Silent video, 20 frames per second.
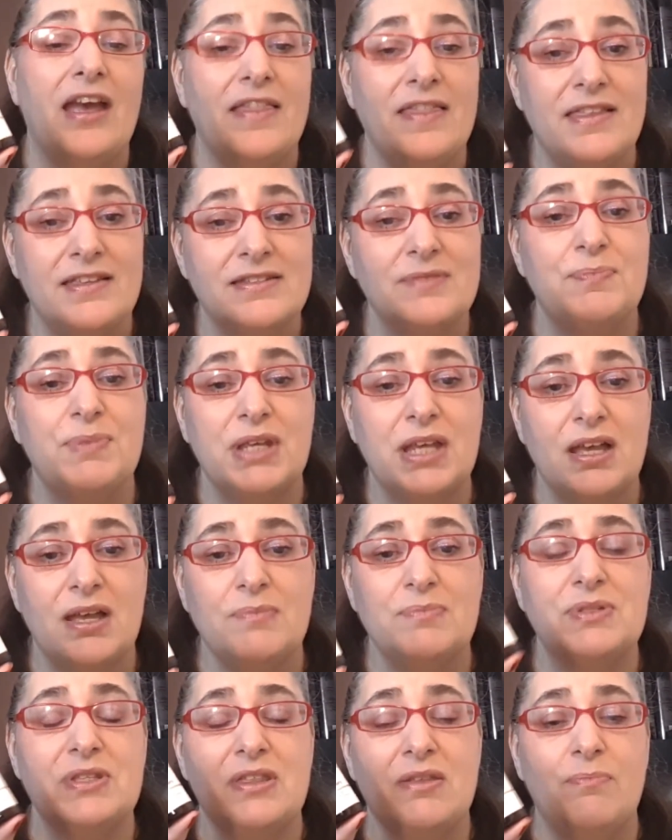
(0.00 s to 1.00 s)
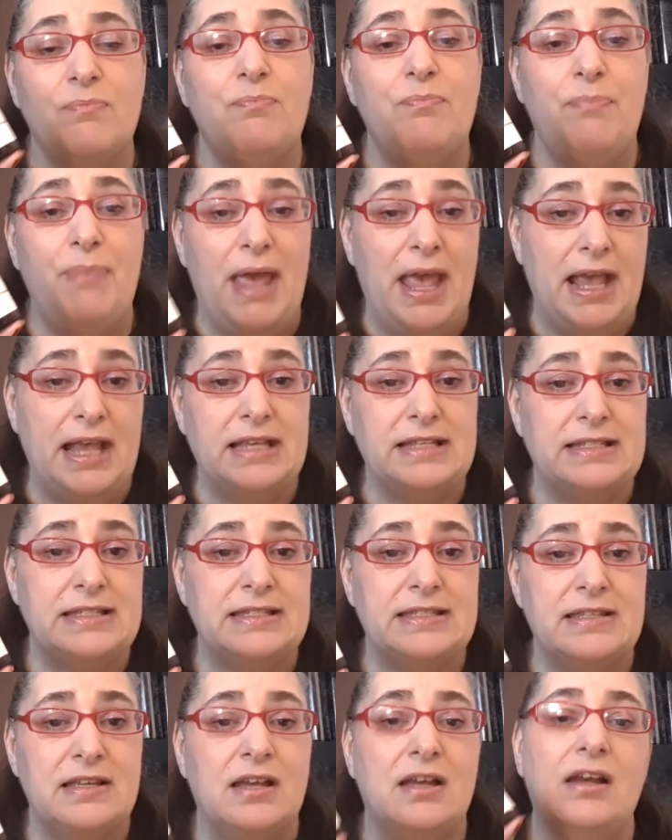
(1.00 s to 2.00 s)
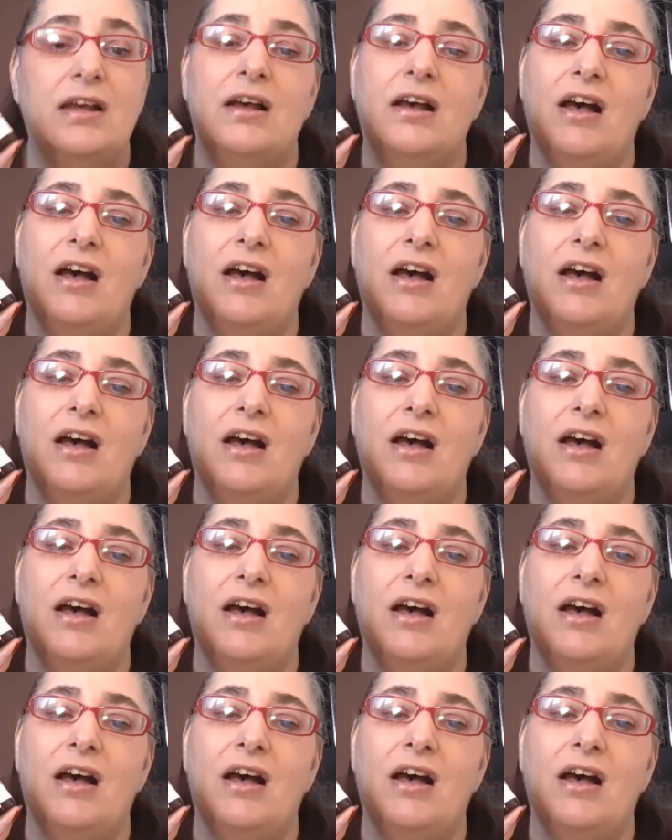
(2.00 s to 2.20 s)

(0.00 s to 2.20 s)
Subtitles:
and this becomes the base